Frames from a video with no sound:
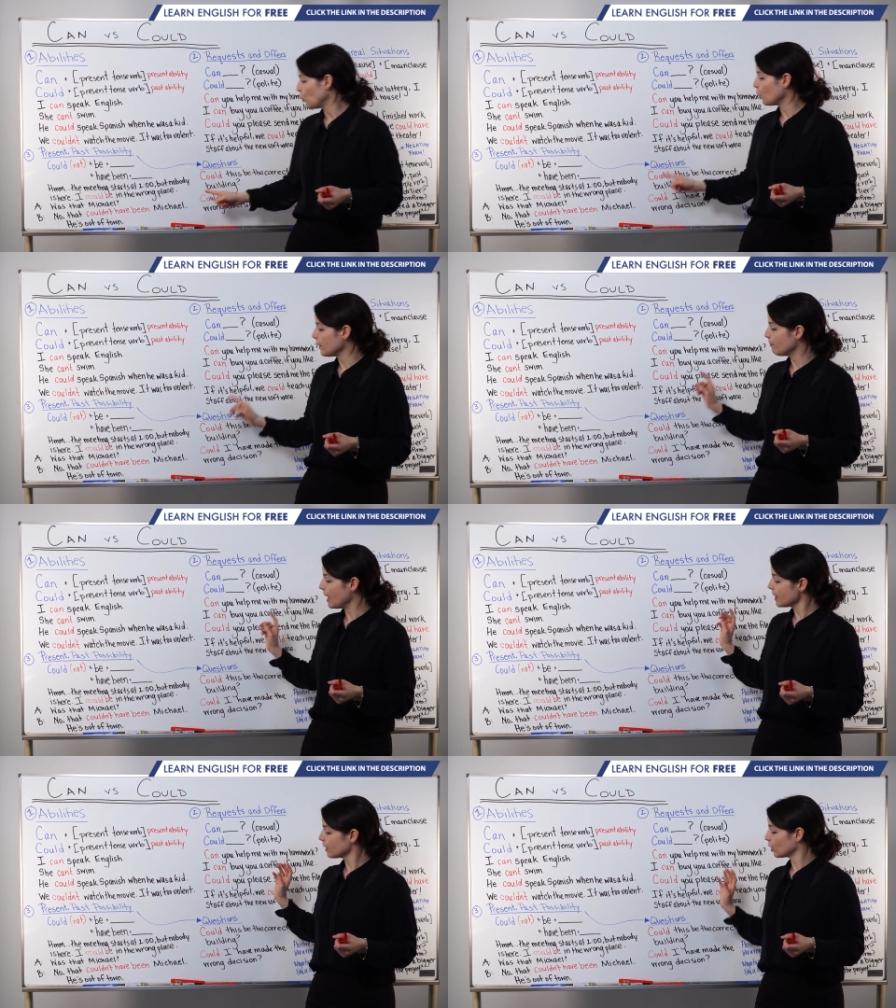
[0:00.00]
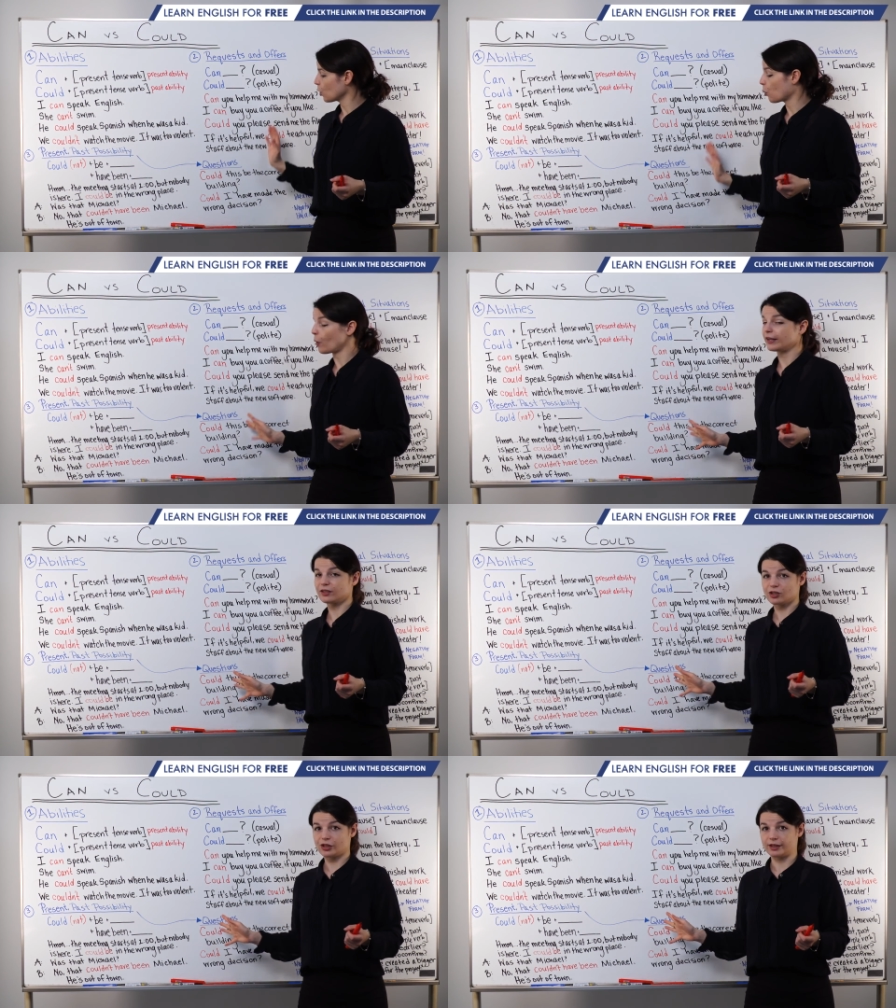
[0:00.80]
we make
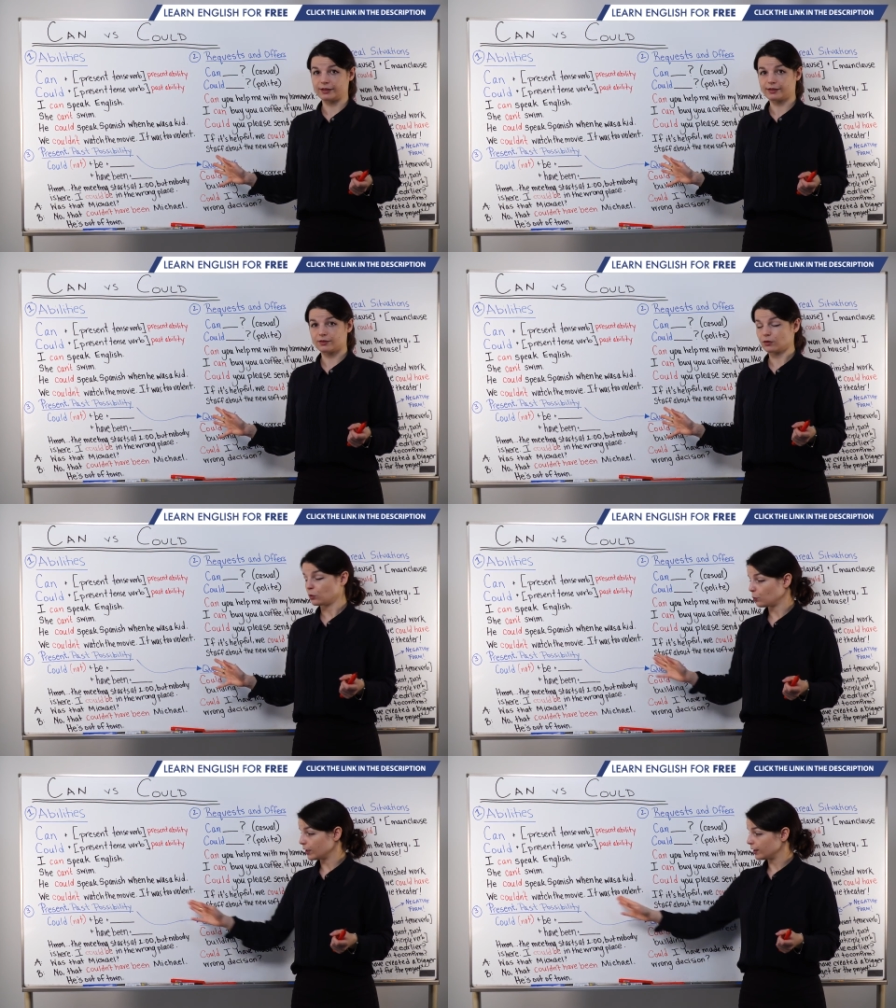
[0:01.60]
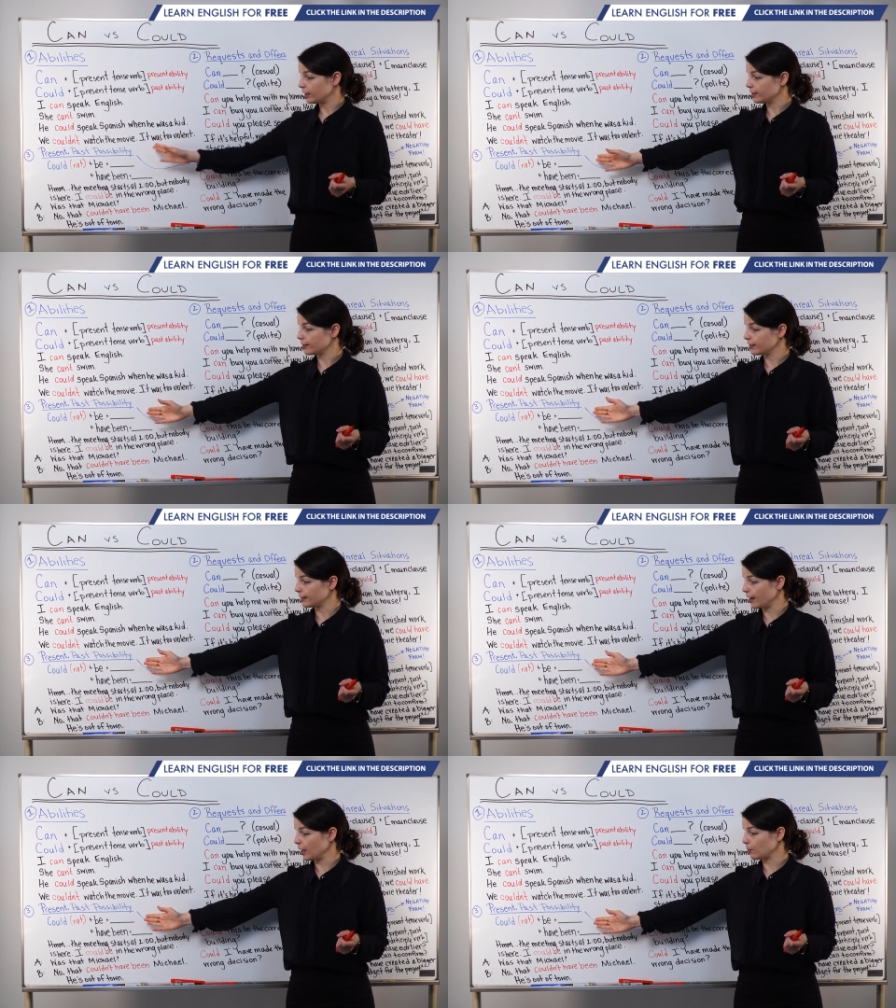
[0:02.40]
questions with this
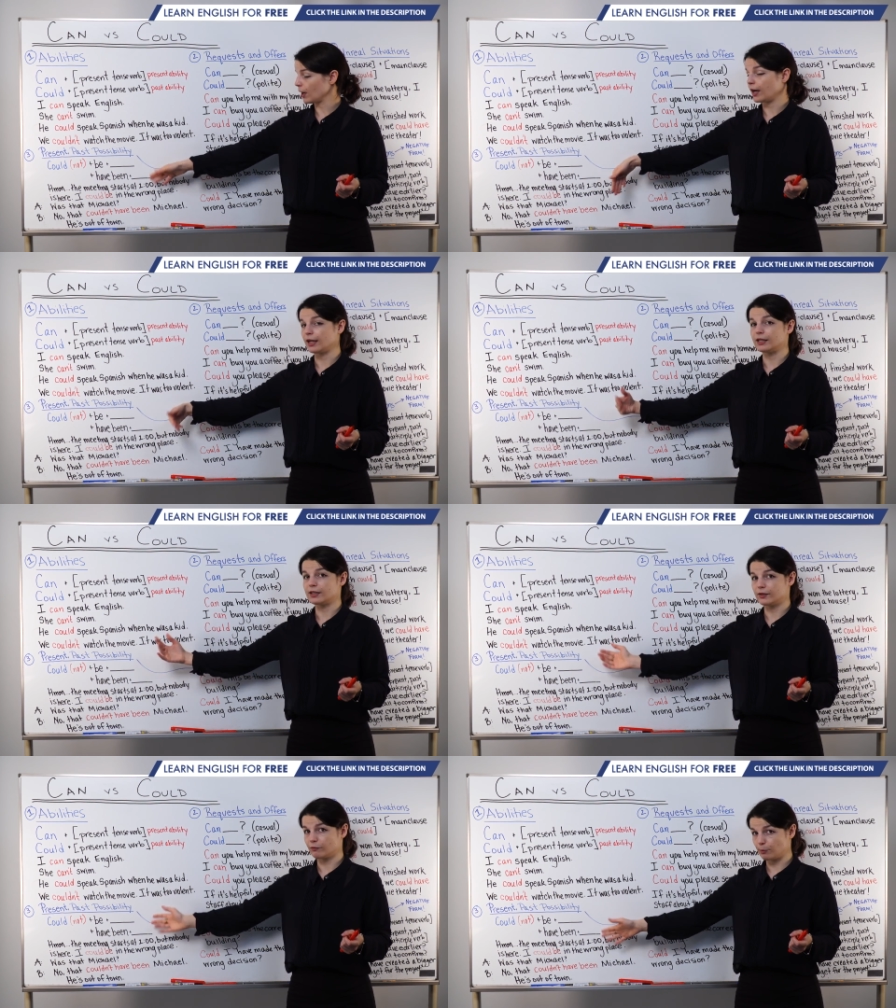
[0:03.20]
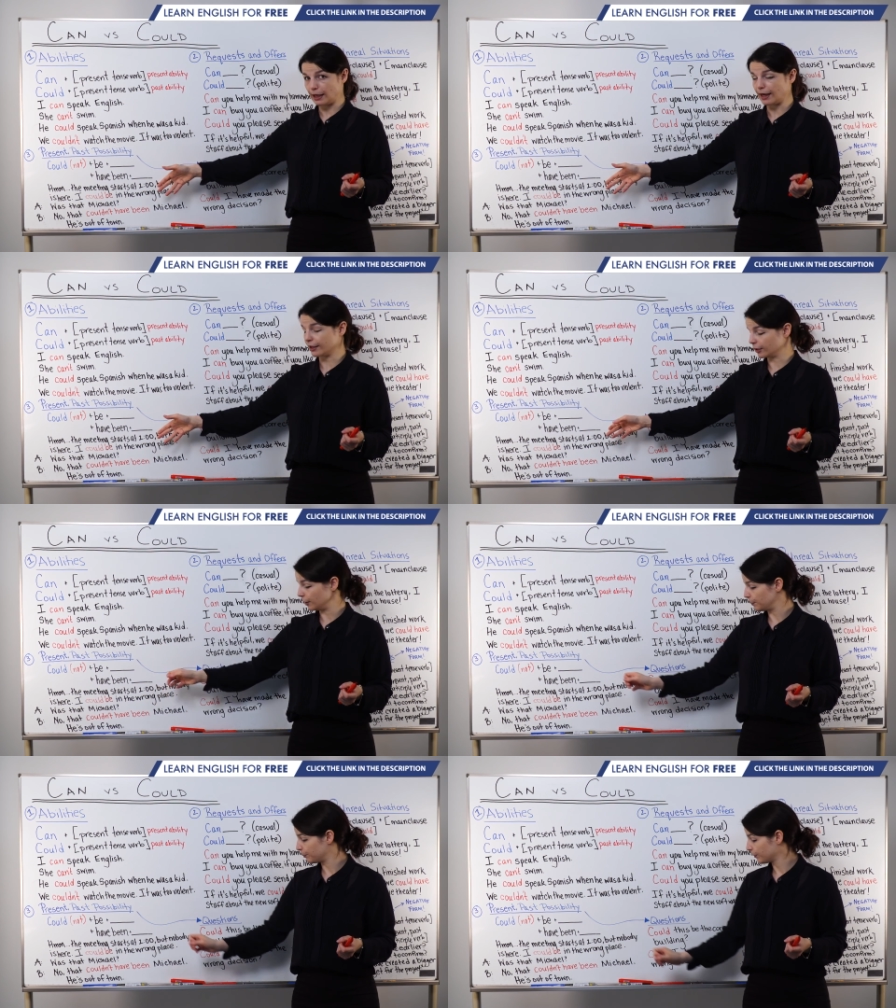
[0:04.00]
same kind of
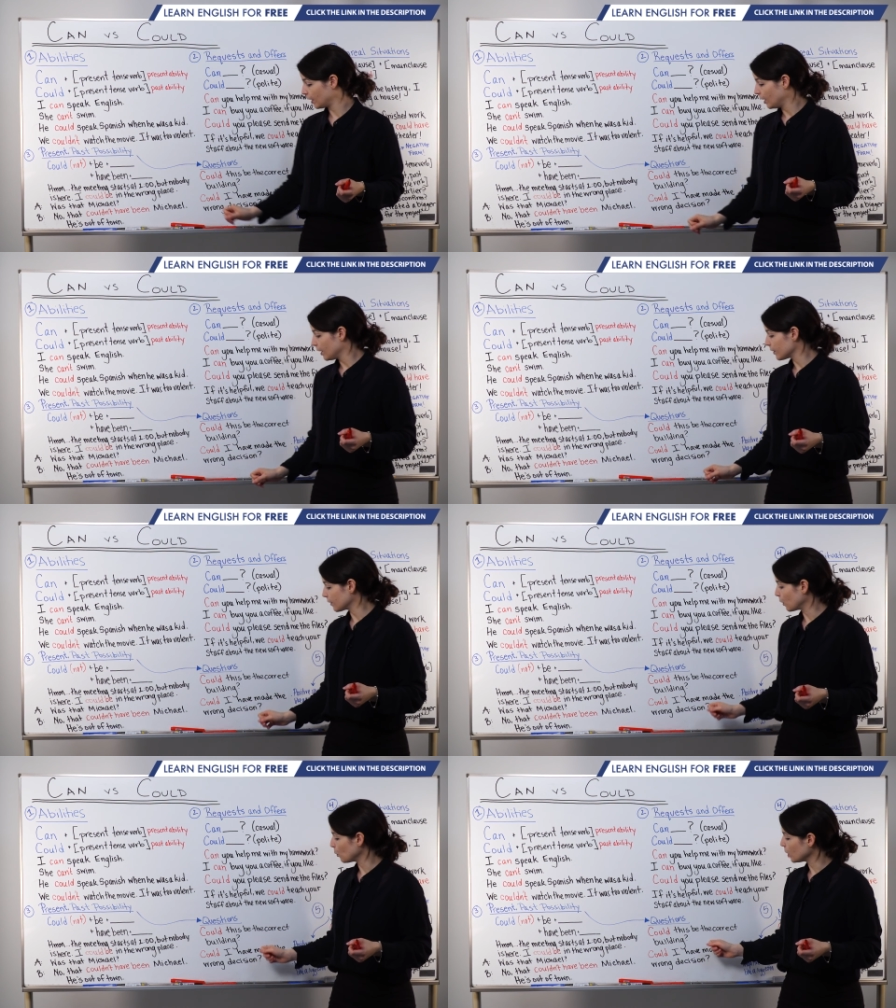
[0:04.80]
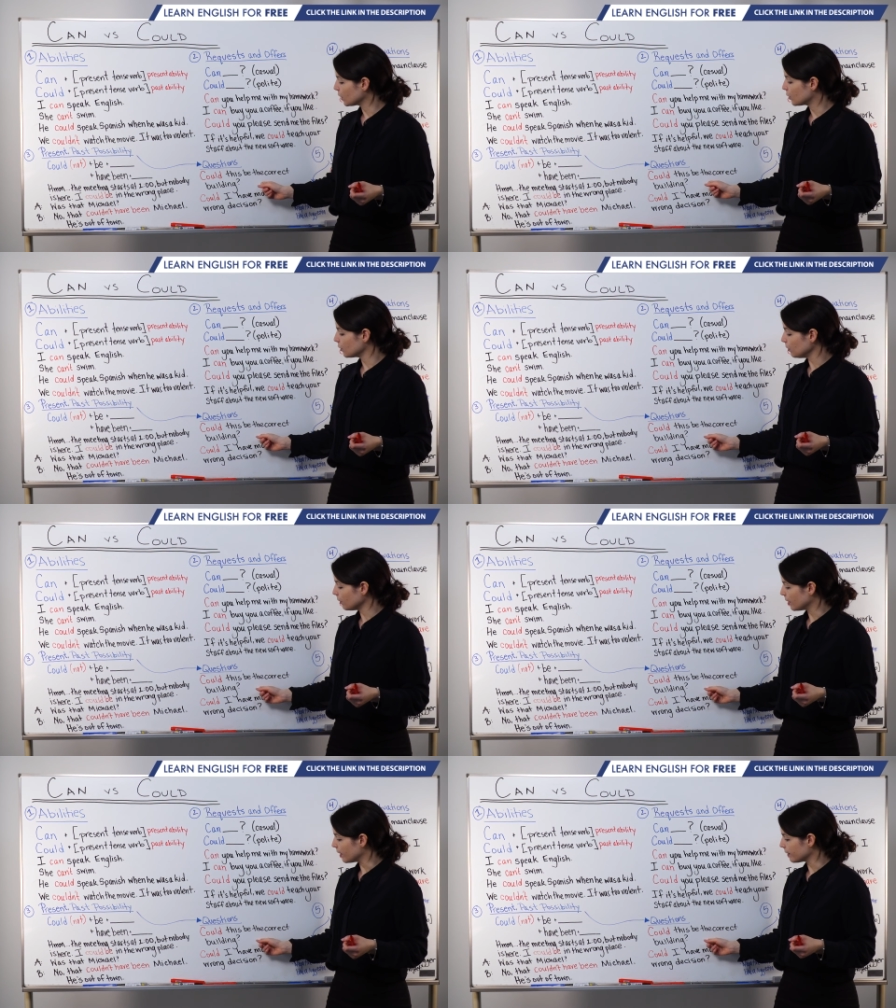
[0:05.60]
pattern. So we do
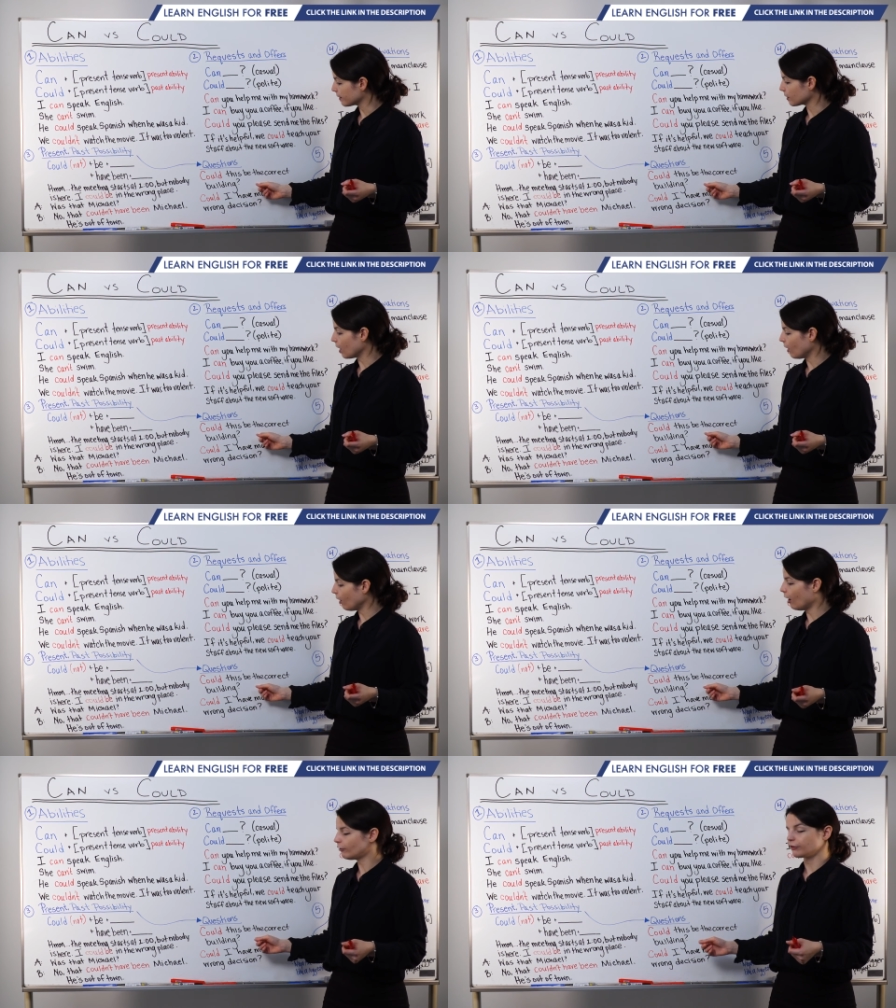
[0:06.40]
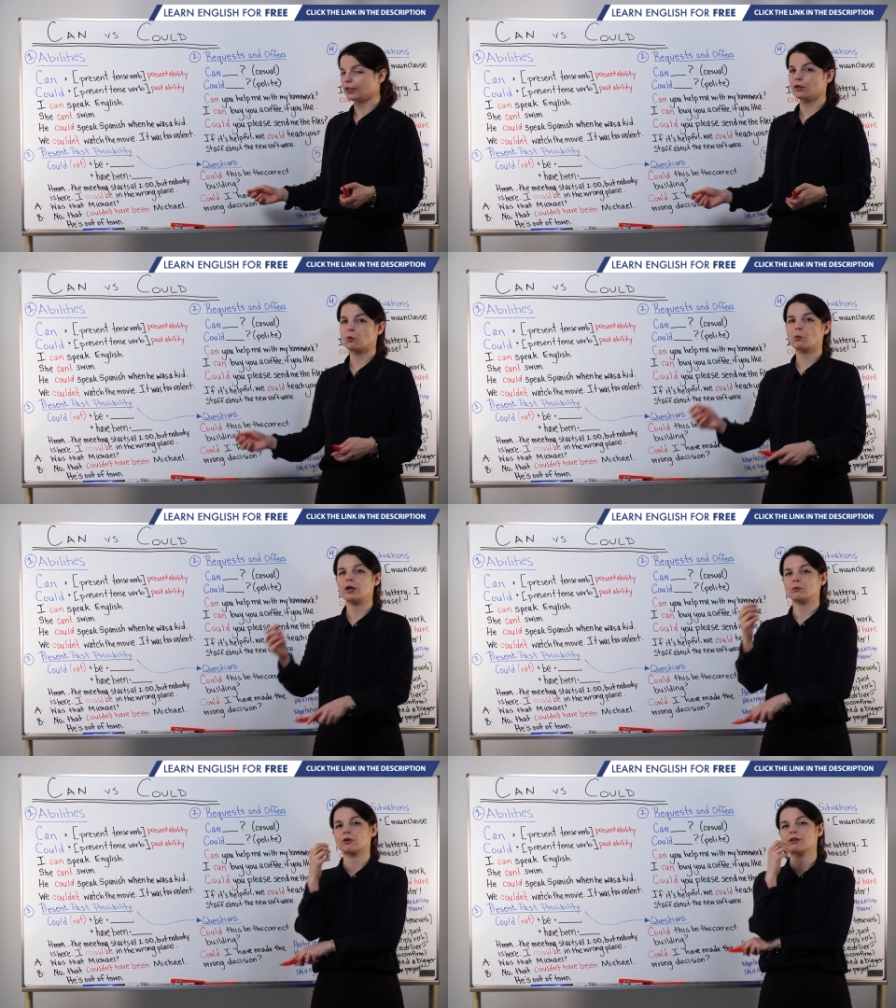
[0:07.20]
this often
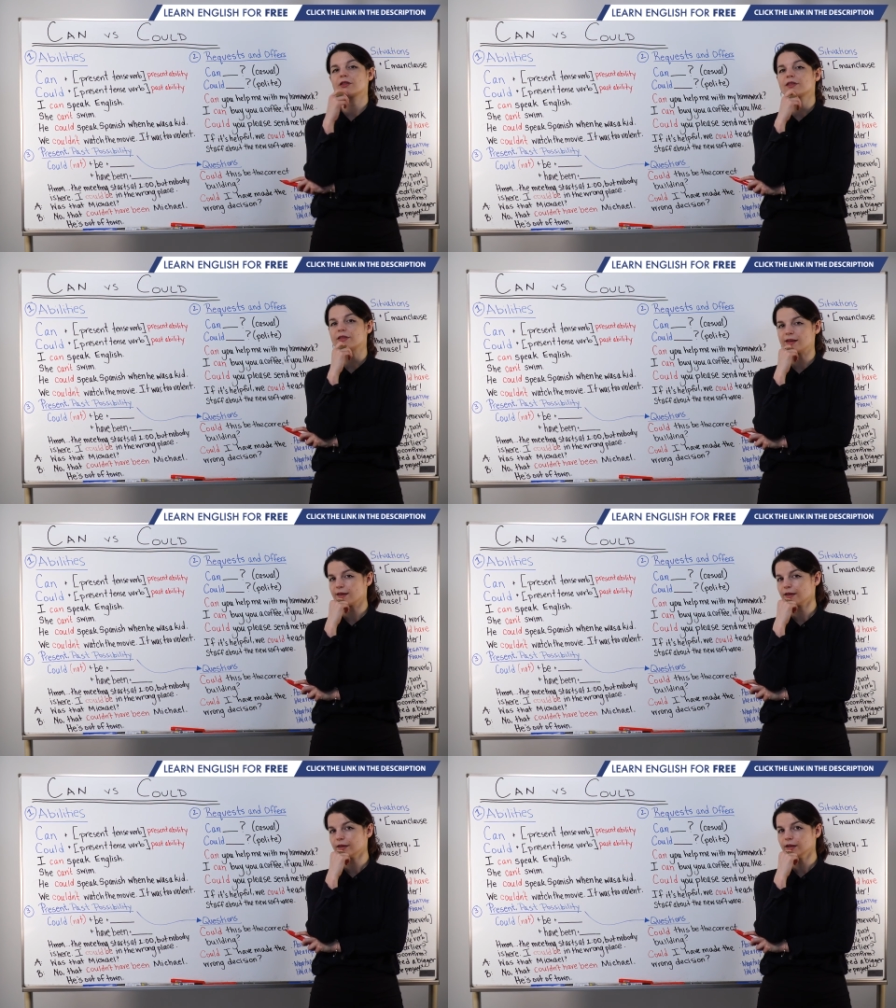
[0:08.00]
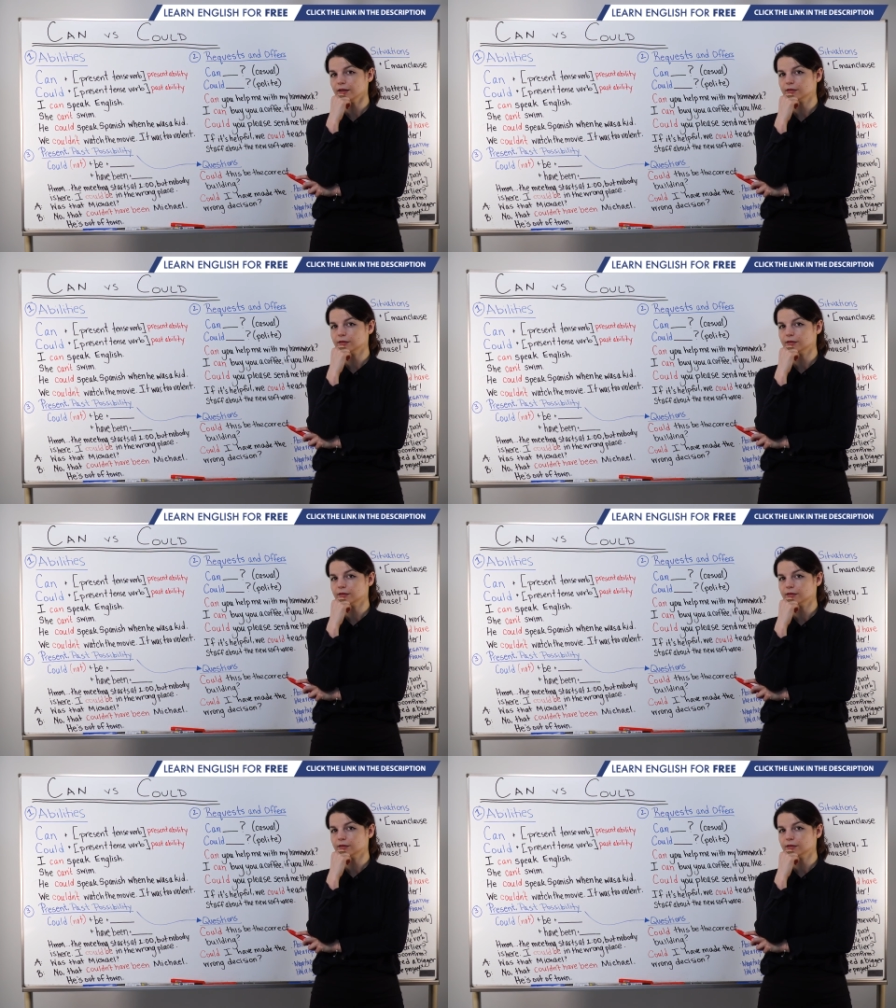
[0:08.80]
when we're thinking,